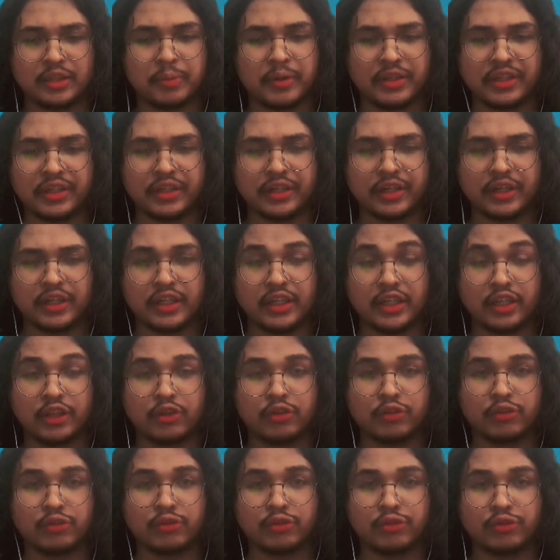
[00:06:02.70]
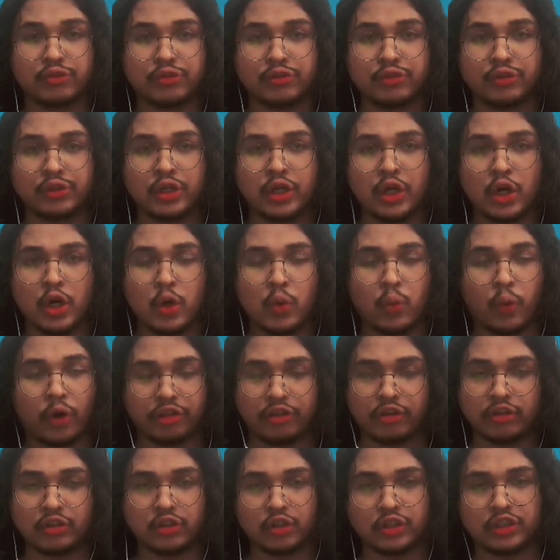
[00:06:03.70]
material into
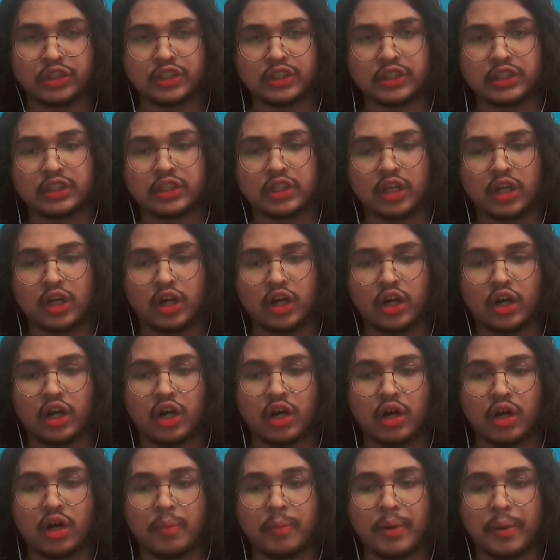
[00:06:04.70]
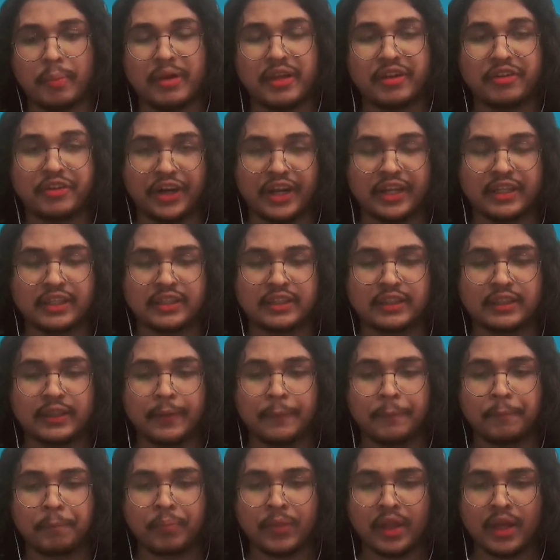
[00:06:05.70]
water sources or maybe drains.
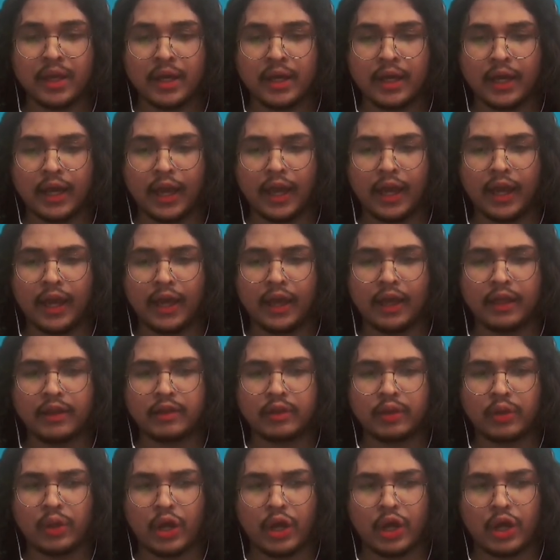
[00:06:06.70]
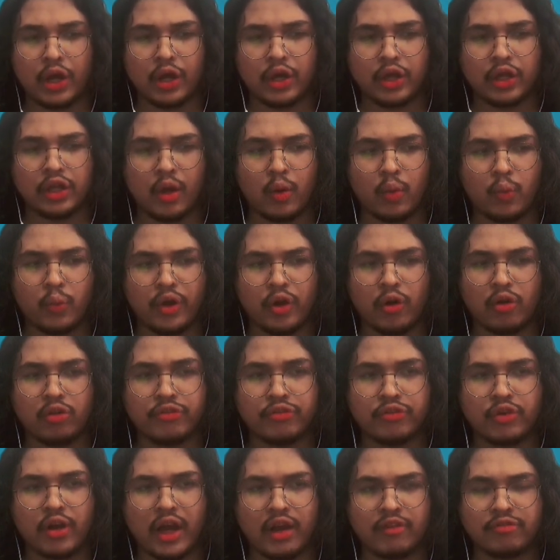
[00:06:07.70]
And we
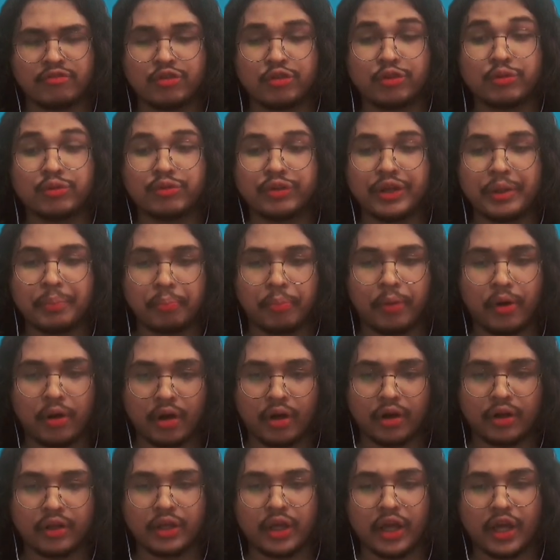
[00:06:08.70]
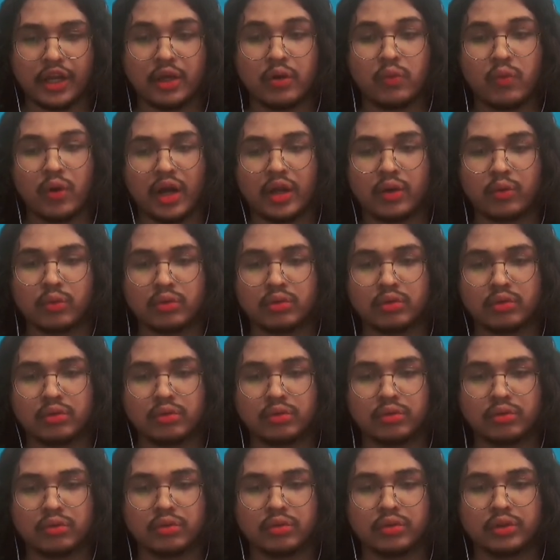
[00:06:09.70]
also have to report anyone
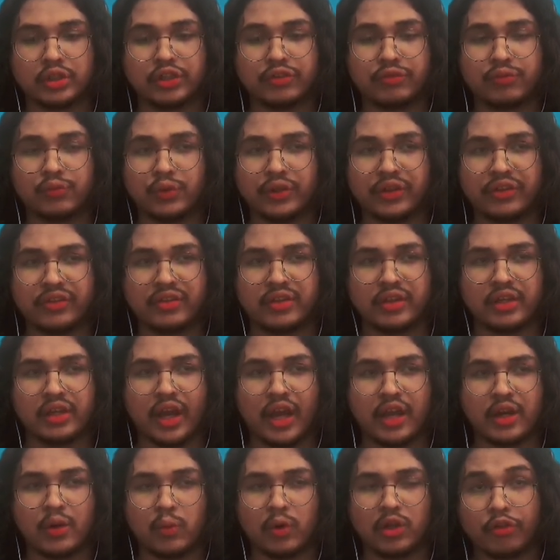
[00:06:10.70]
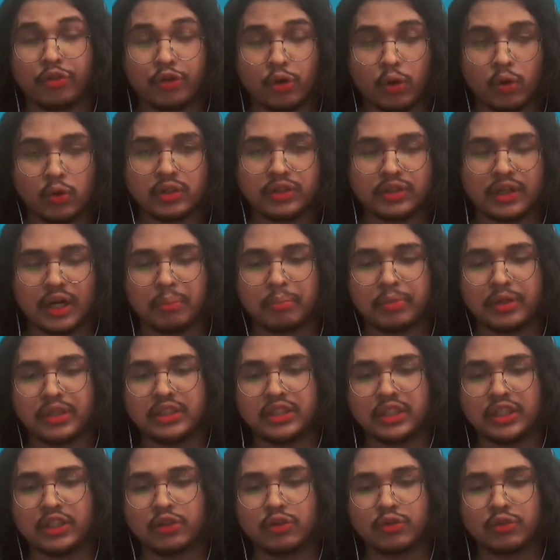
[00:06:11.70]
who, if we see anyone throws
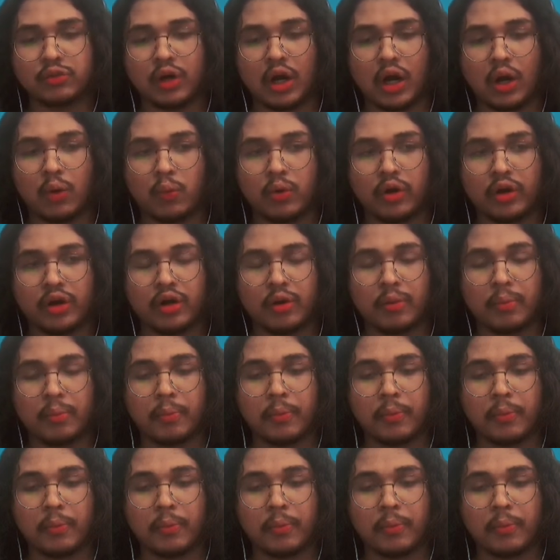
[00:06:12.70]
rubbish into our